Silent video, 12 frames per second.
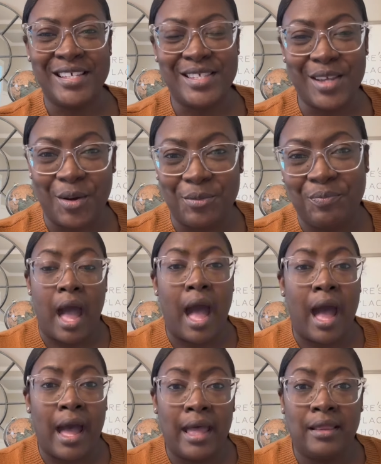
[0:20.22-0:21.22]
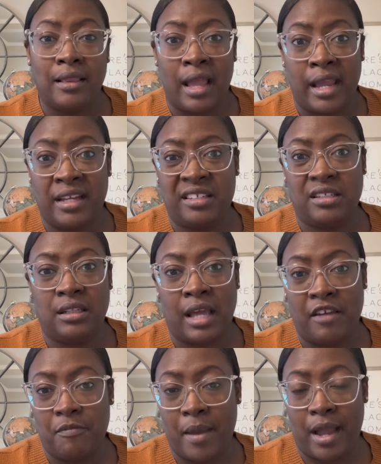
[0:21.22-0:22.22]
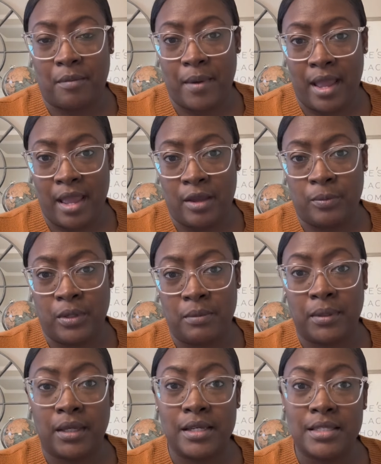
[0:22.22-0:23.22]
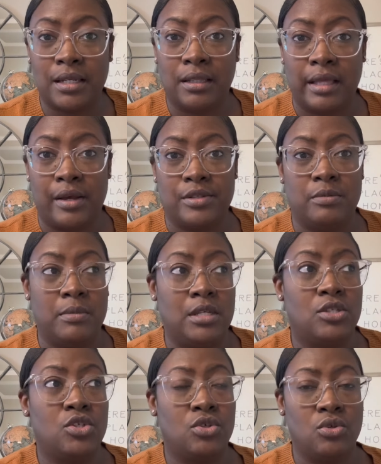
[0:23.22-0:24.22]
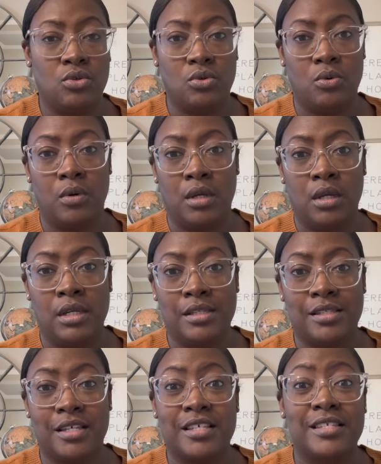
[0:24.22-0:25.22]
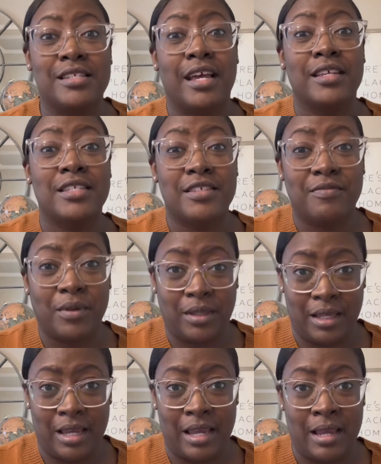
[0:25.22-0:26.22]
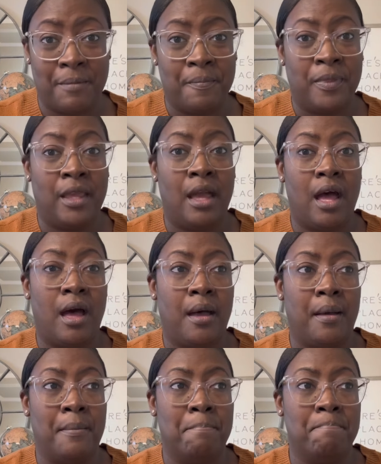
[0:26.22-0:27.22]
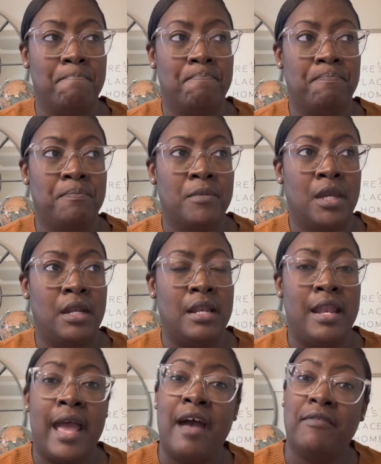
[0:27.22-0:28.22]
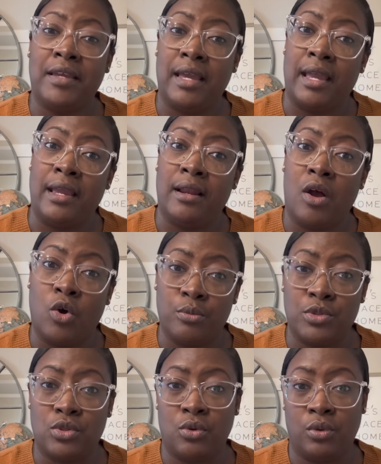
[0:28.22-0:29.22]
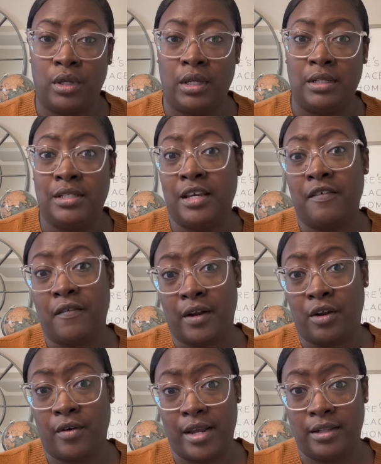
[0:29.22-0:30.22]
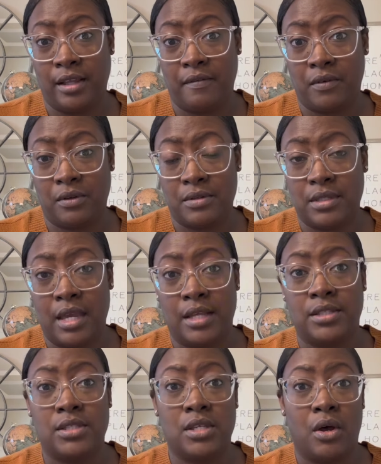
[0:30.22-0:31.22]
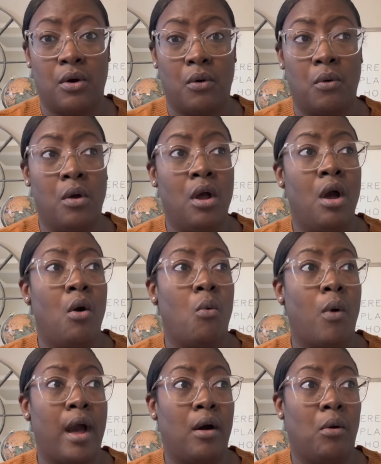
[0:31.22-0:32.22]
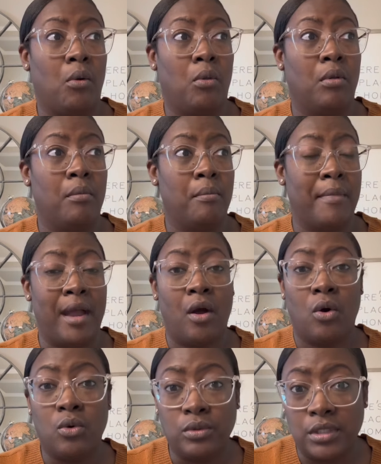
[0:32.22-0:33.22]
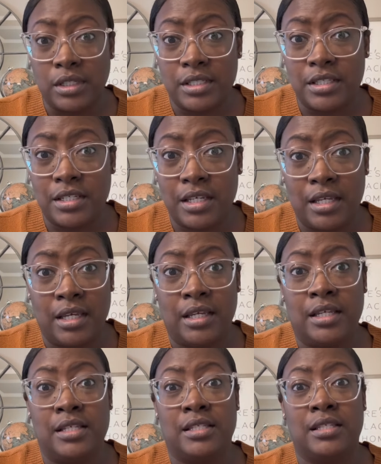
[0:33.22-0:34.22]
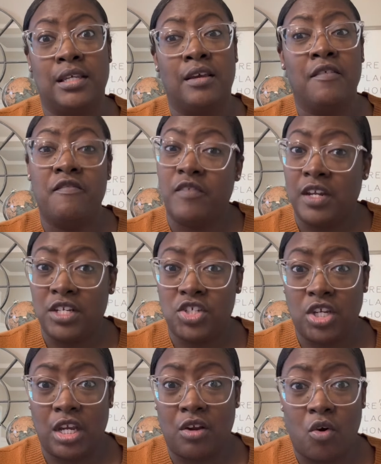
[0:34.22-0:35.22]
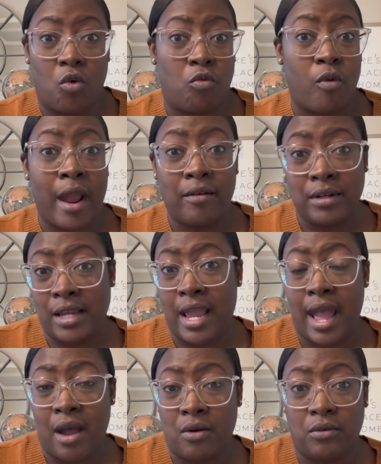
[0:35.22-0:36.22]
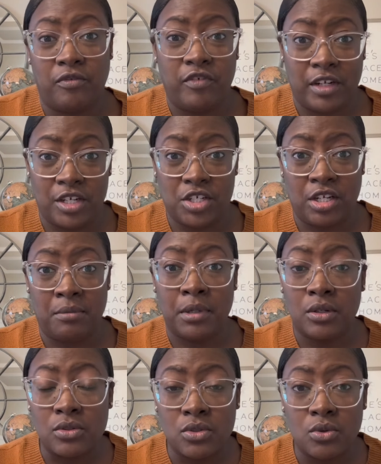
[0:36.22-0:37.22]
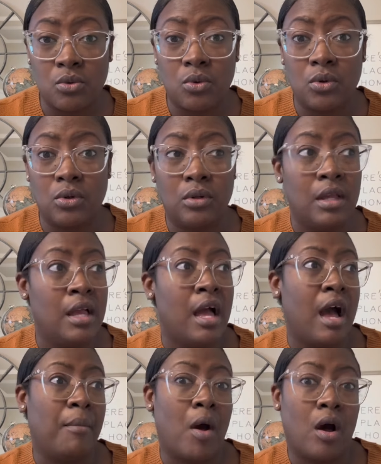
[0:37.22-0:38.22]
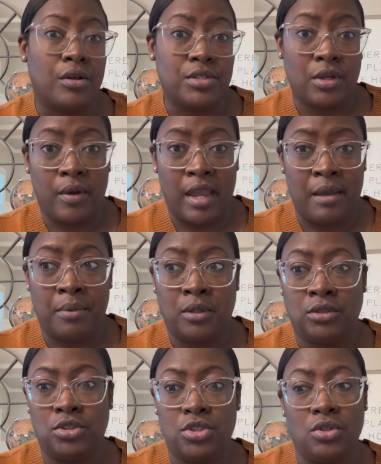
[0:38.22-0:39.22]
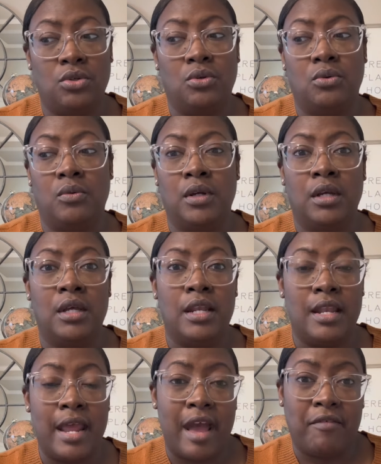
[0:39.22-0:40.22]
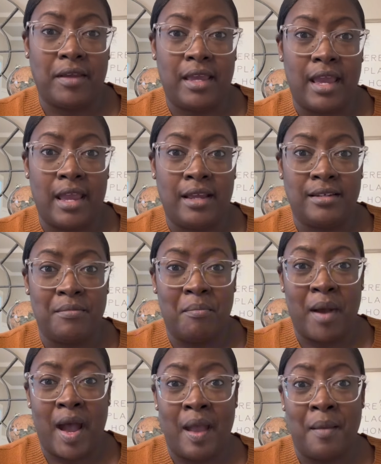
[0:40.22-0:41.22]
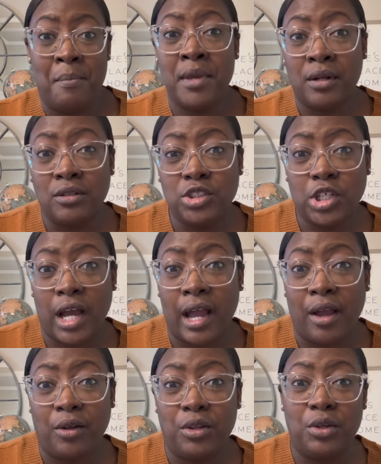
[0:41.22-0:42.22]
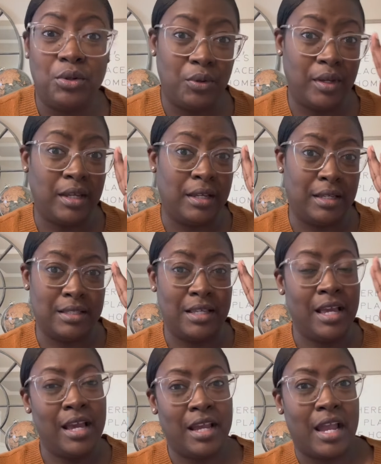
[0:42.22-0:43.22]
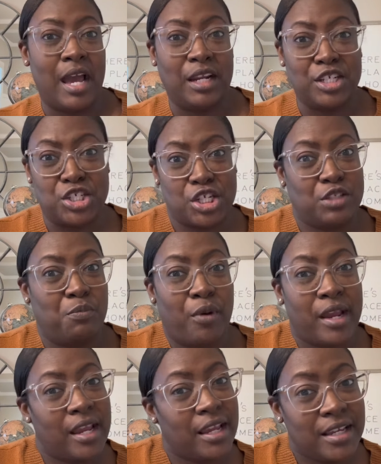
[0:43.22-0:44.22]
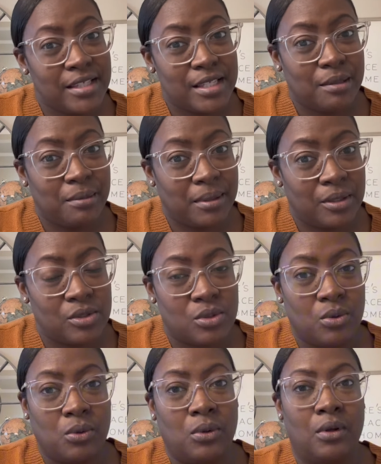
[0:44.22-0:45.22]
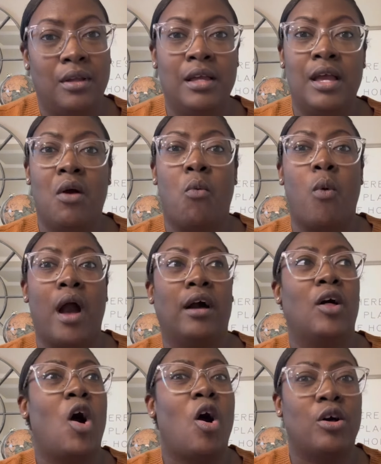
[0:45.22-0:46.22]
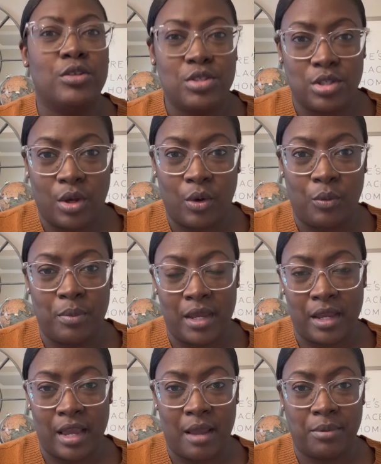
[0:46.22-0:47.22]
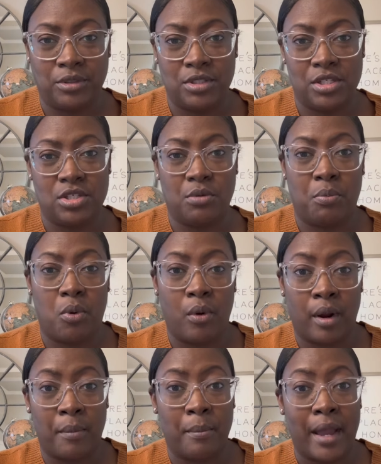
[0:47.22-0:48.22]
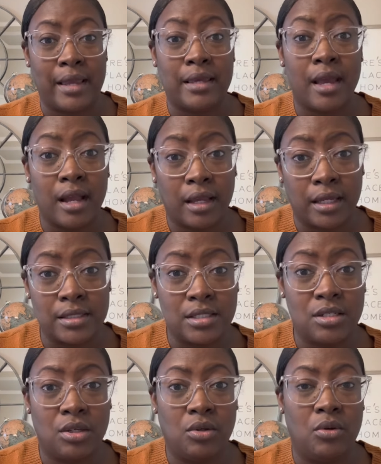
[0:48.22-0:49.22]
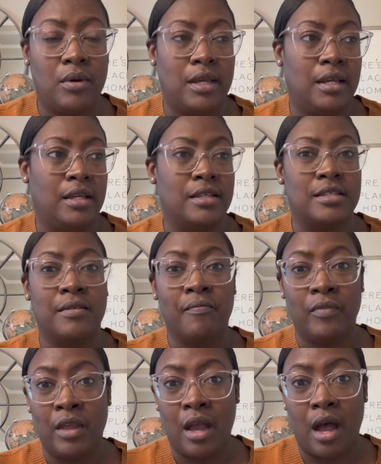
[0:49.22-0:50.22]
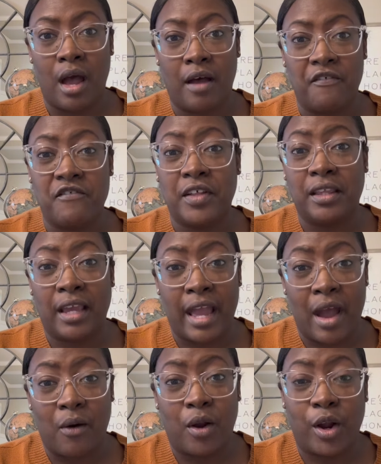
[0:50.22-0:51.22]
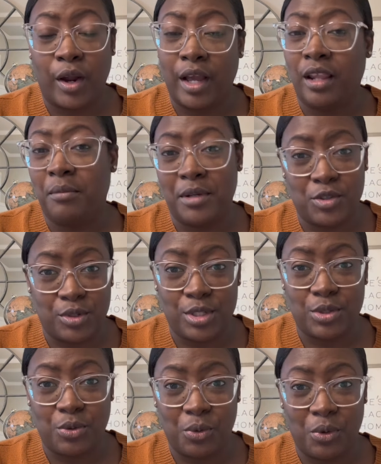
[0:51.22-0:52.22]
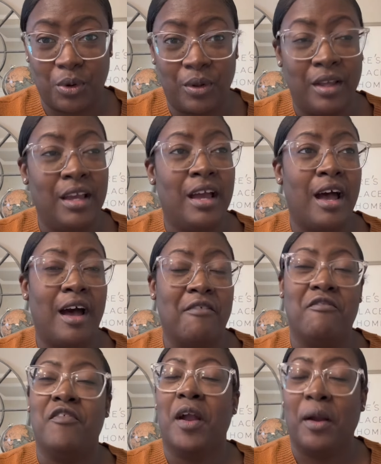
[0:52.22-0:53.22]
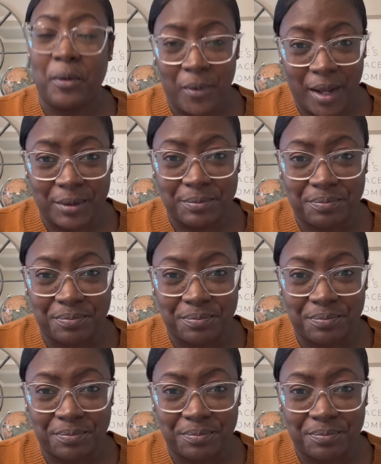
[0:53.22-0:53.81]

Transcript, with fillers: So I like LIFEPAC by AOP because it allows me to successfully um, navigate homeschooling different grade levels. And so while my oldest is finishing or rounding out finishing middle school, I'm also able to navigate my middle child who is kind of just breaking into middle school while also being able to support my youngest who is uh, filling out her elementary school uh, very well.